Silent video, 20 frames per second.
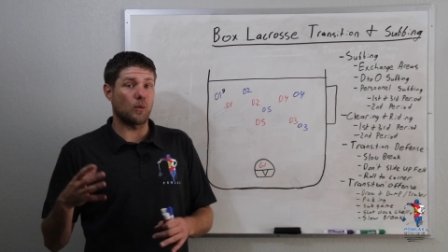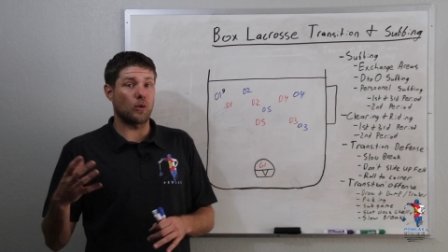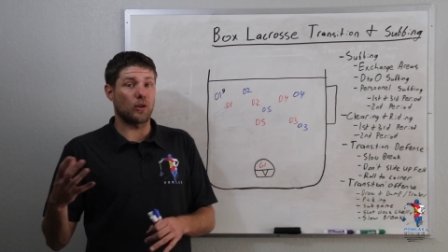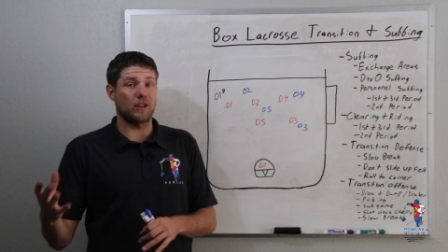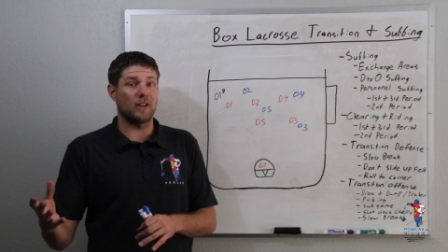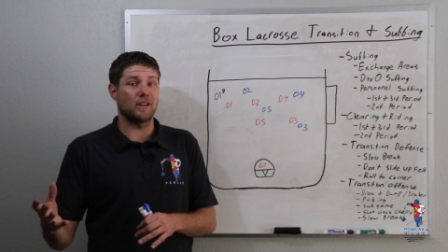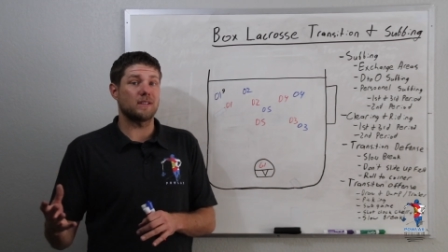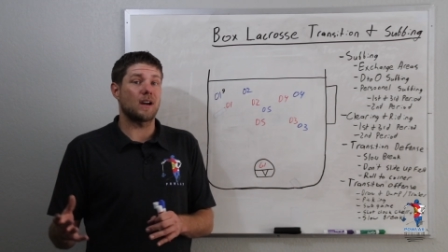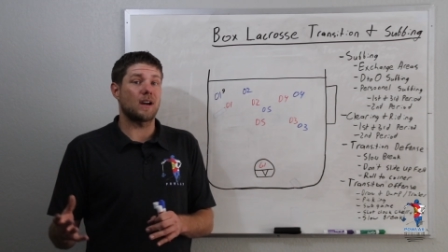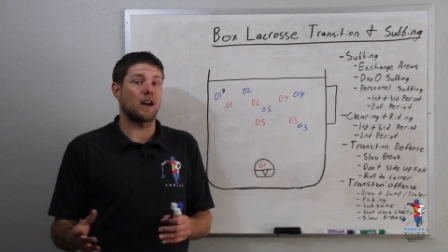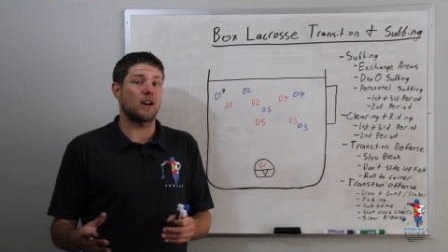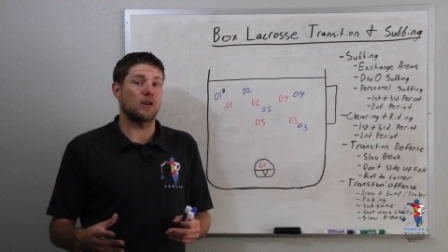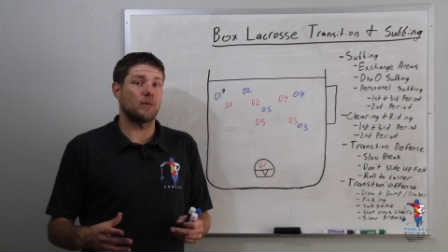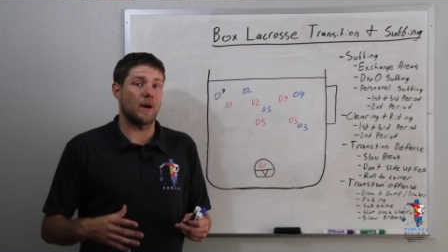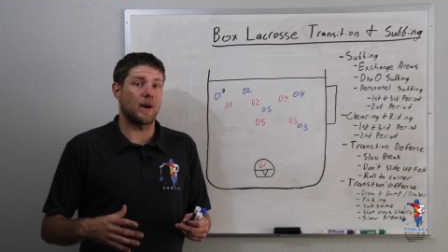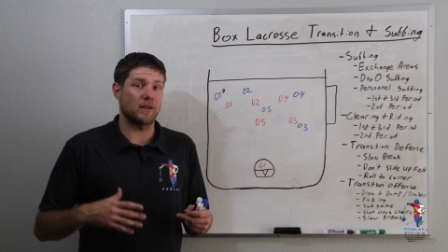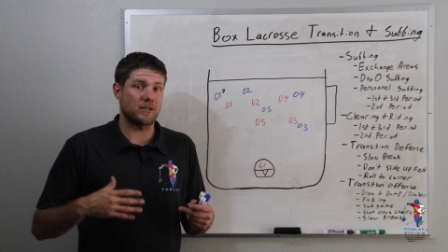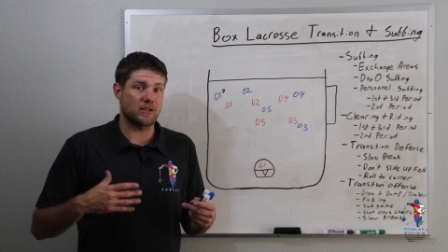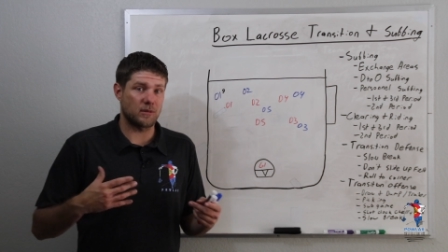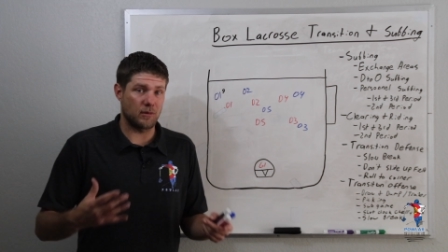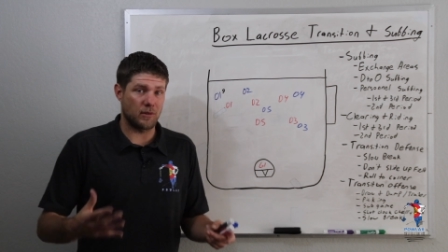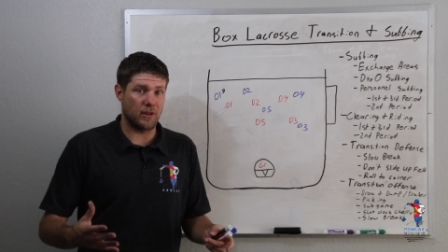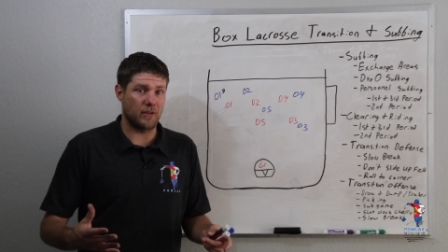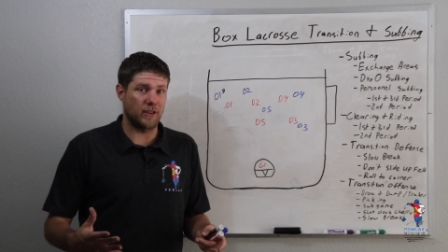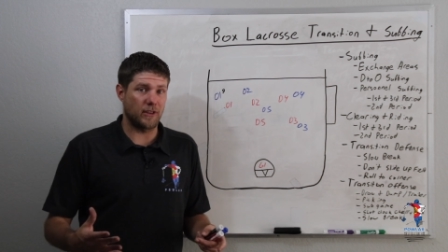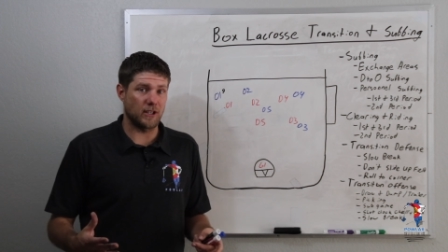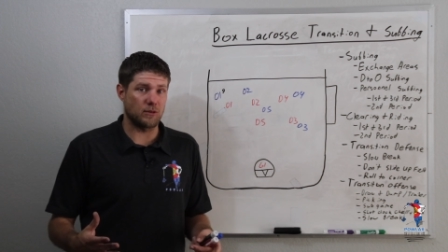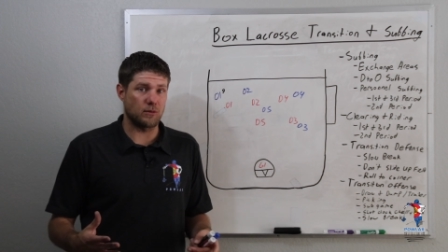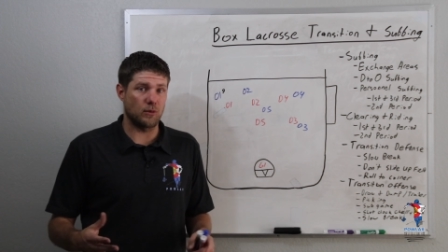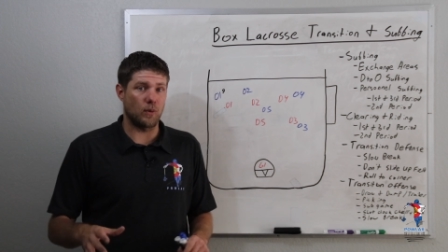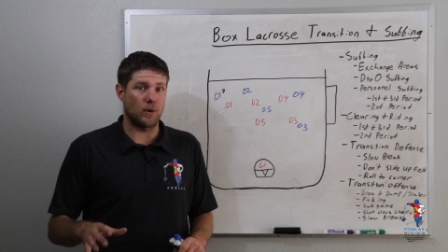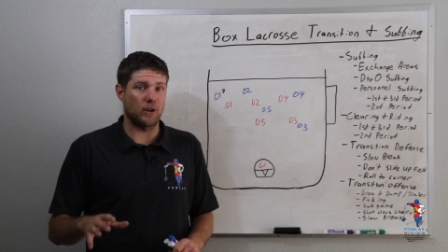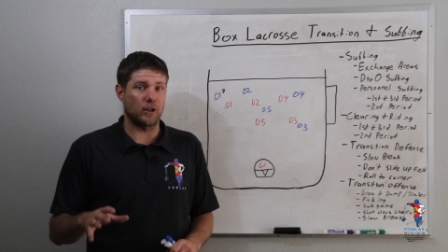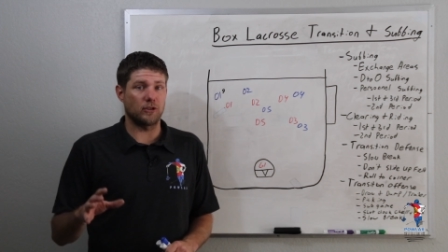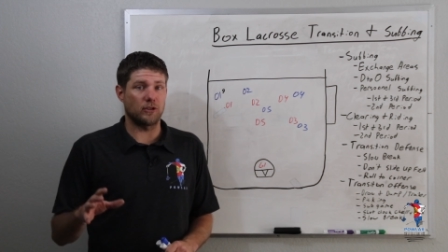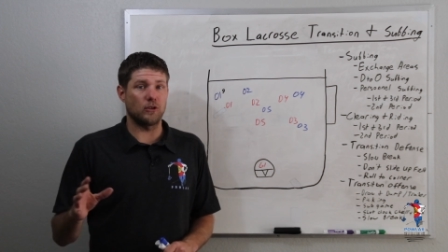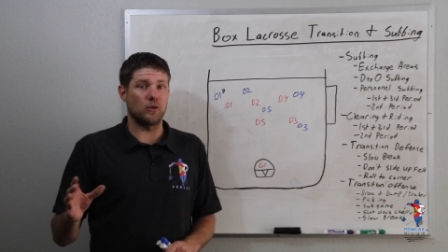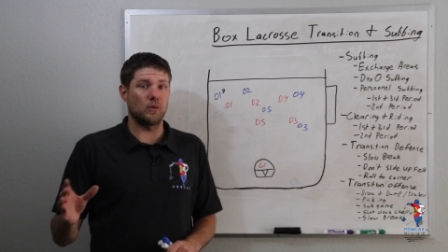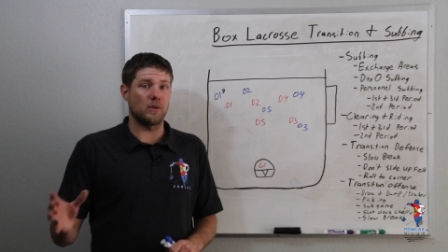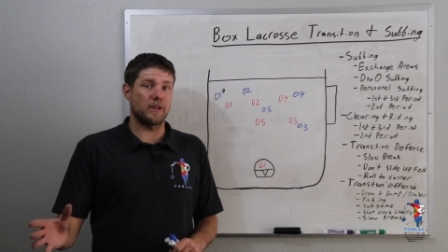we're going to talk about some of the things we want to do